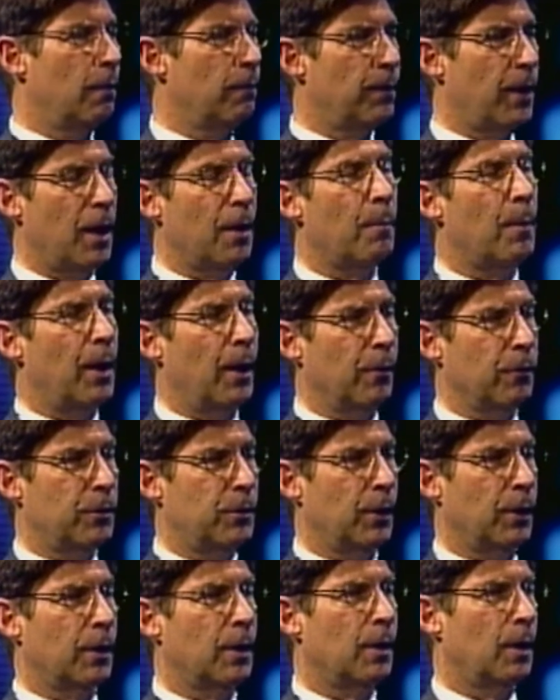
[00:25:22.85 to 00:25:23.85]
Frank Miles
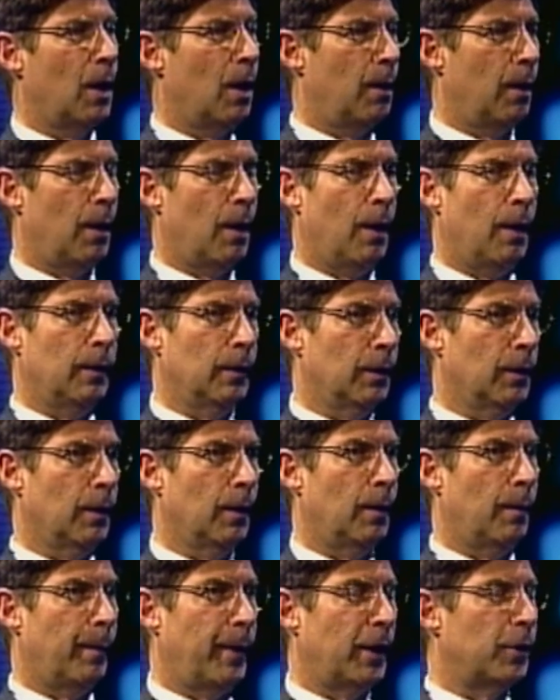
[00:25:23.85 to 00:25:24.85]
took
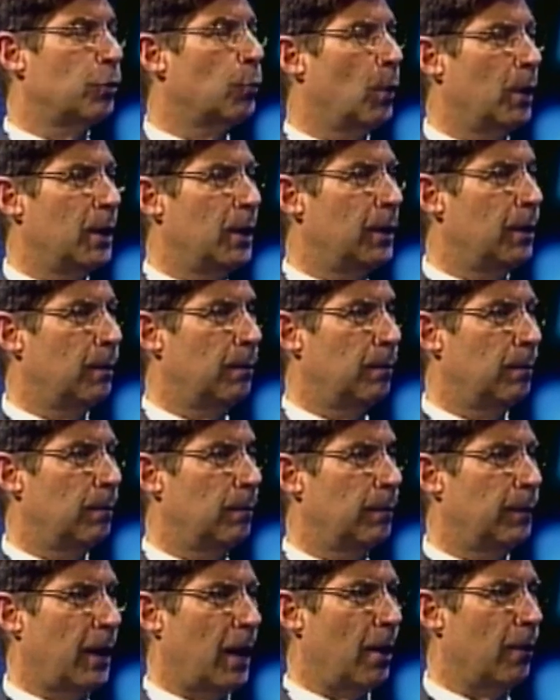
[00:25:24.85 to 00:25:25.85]
about
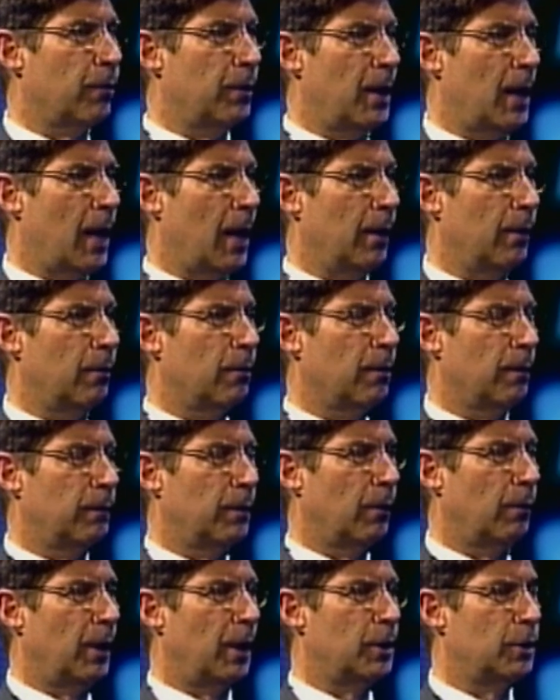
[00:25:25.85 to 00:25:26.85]
$20,000 of
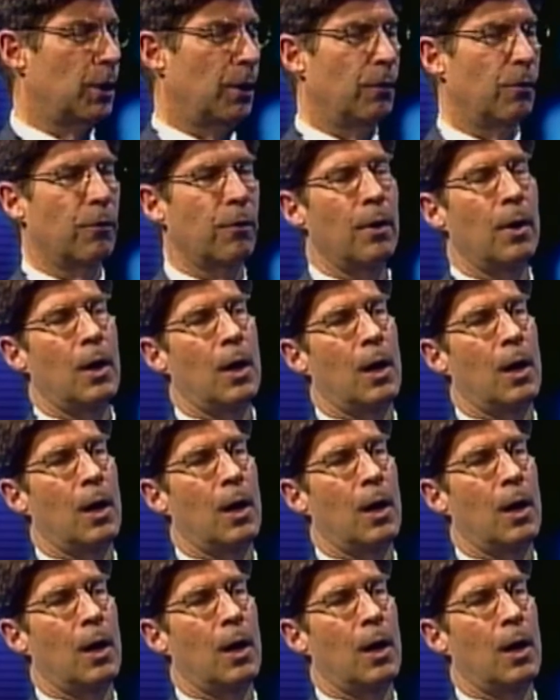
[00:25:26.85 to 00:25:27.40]
donations.